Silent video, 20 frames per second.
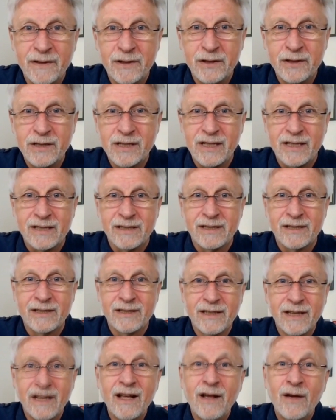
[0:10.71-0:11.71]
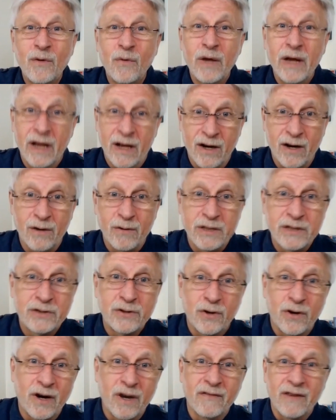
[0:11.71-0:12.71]
Enthusiast. We are
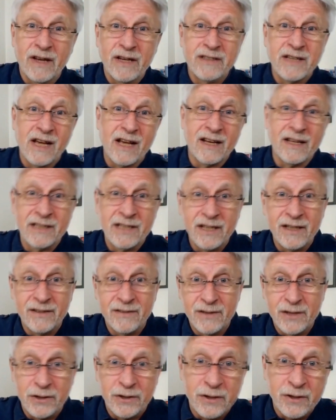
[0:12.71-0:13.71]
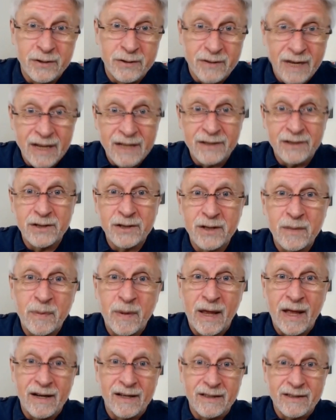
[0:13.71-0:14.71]
restoring vitality to you and to the
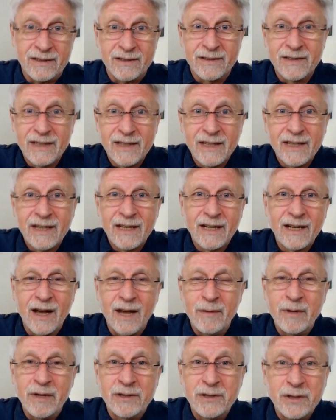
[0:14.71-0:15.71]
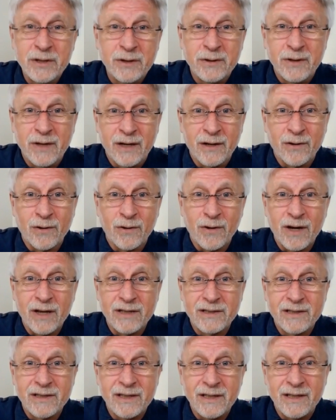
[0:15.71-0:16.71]
planet, coming to you
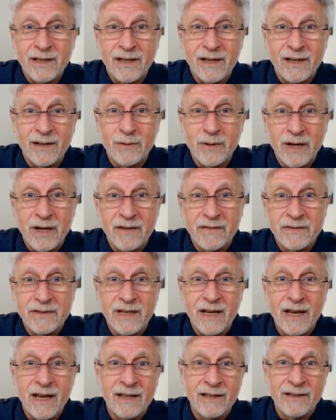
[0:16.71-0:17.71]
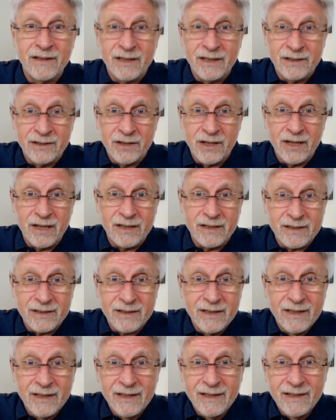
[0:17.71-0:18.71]
across the airwaves and the internet.
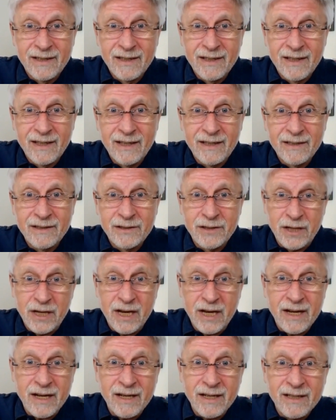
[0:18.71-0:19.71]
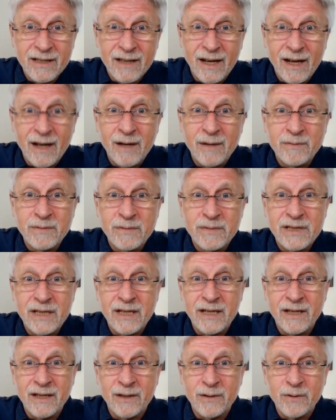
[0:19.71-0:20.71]
Today, I'm
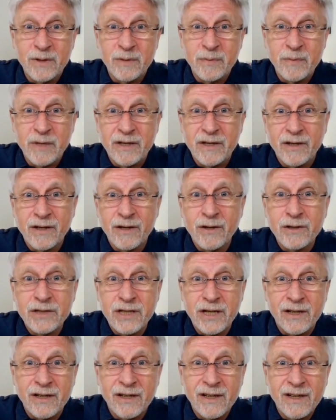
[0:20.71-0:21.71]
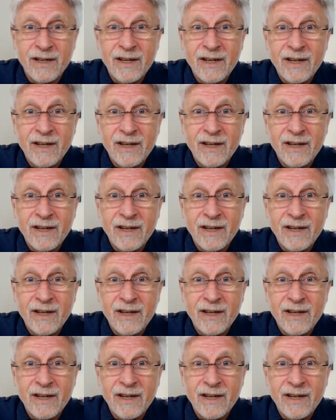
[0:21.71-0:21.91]
sitting here with Miri Okocha,